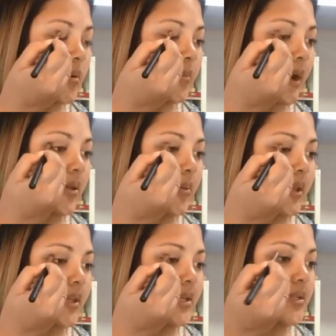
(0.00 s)
By the way,
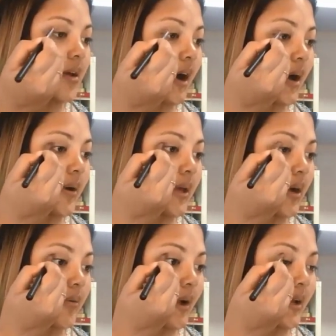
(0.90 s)
this is not how I
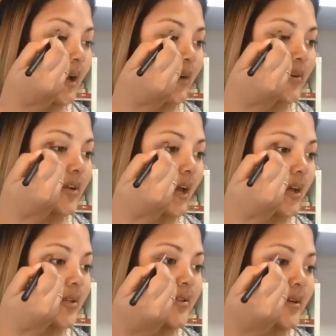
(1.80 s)
get ready every day.
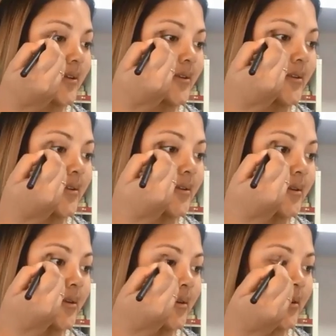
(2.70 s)
It's just,
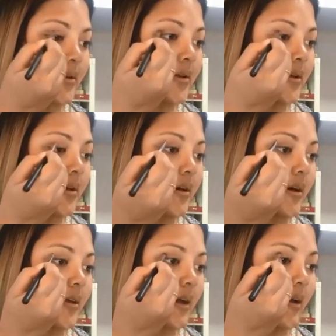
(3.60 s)

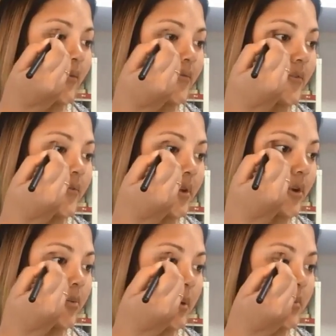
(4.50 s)
again, for
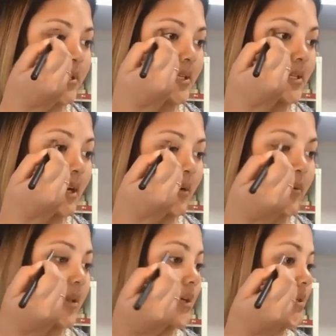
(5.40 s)
video purposes, and I
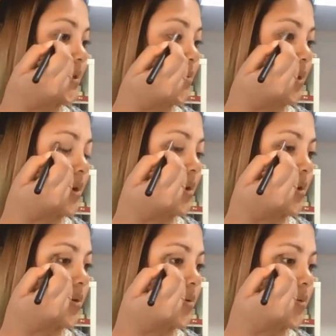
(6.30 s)
really did want to
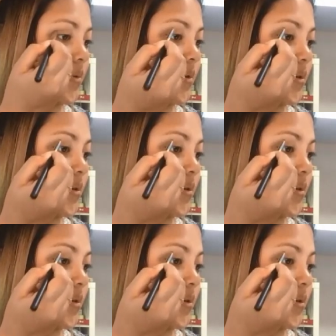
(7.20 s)
use